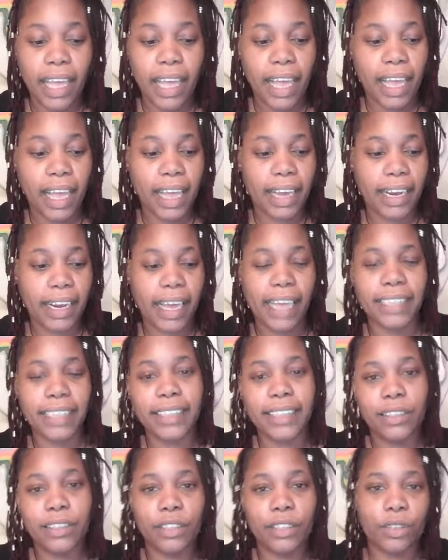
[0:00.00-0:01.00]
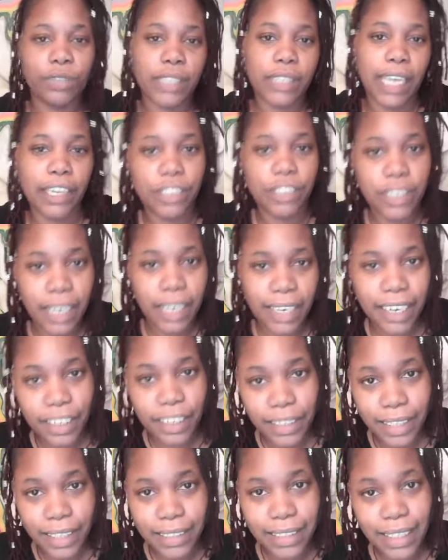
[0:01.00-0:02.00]
And I did a little sound check
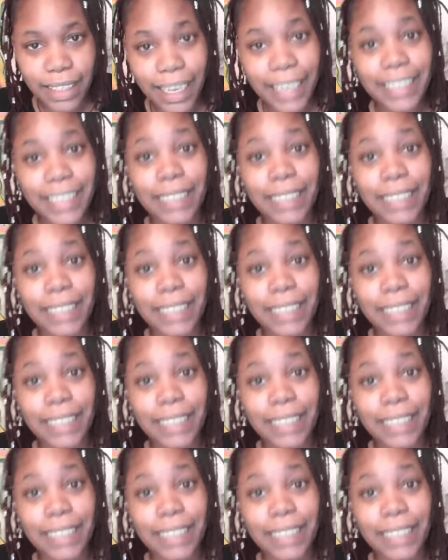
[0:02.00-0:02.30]
earlier today